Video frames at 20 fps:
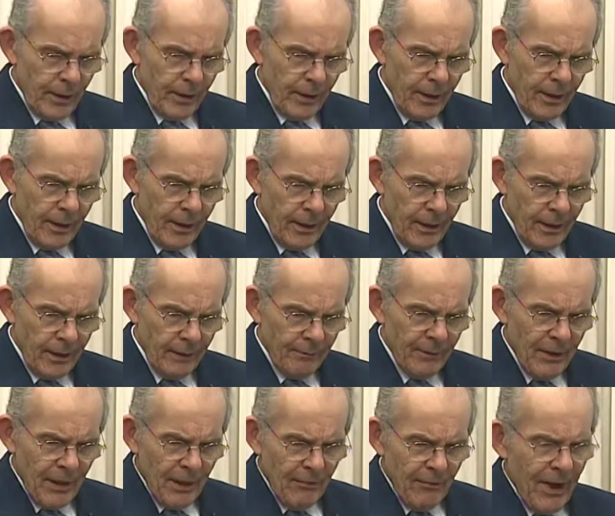the
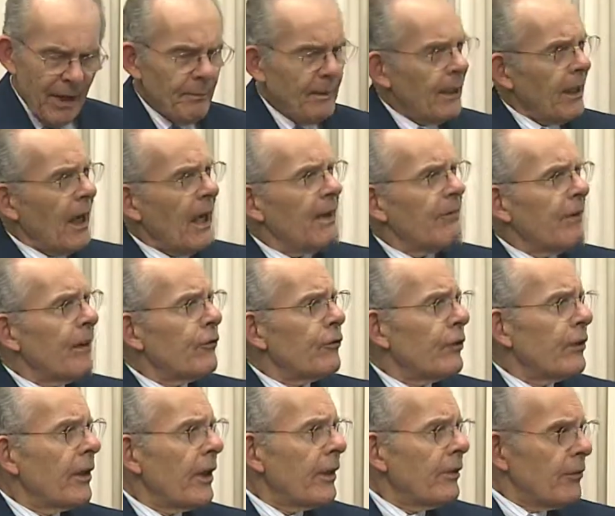Family Life
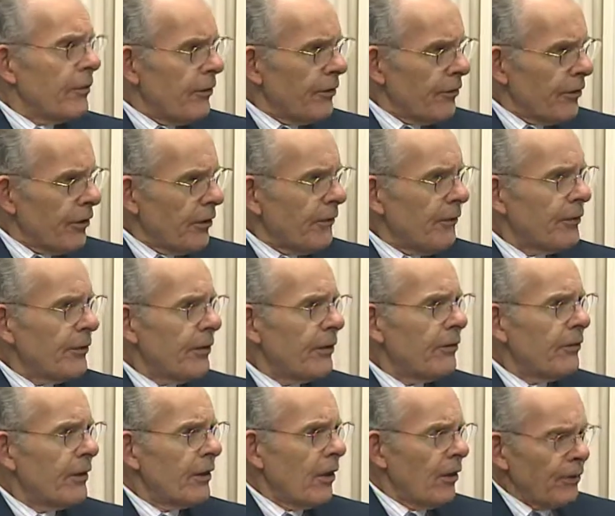Education
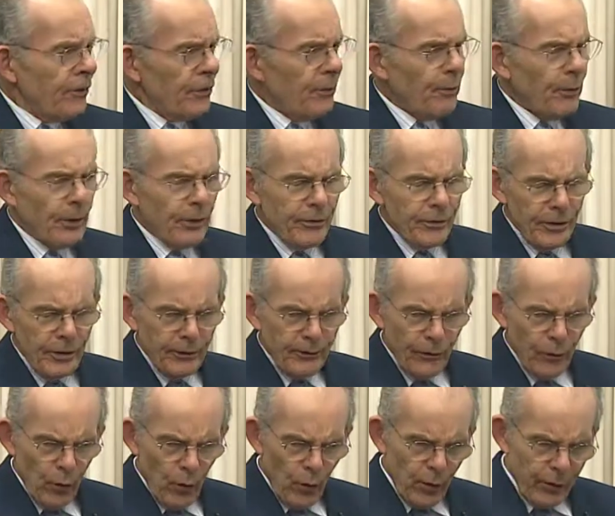Services and also president
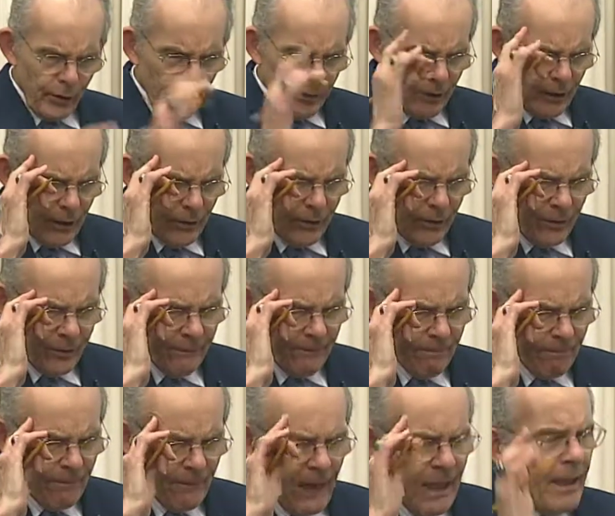of an organization
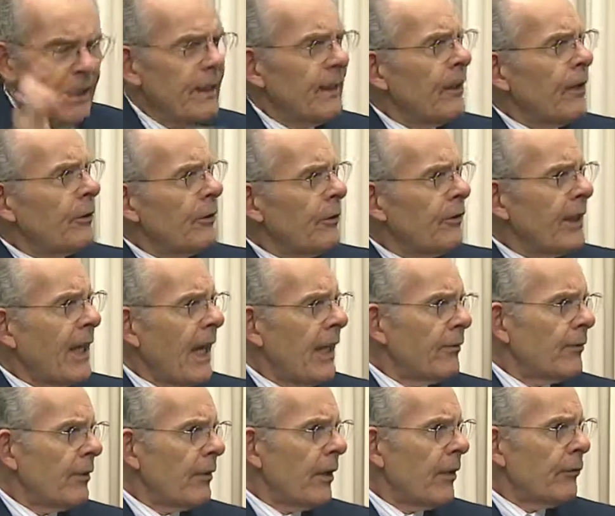known as
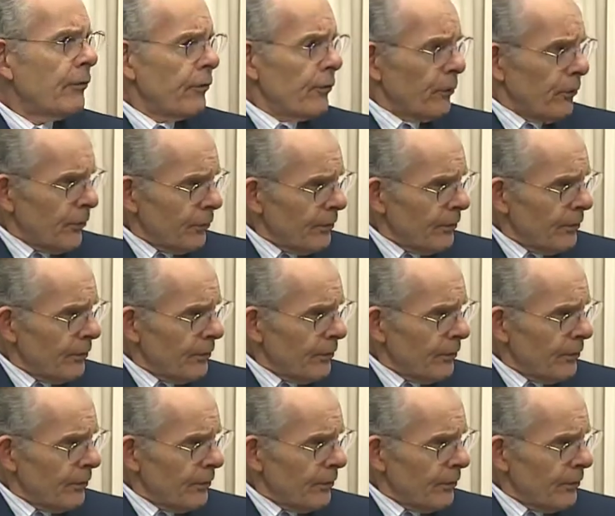Casa Azul.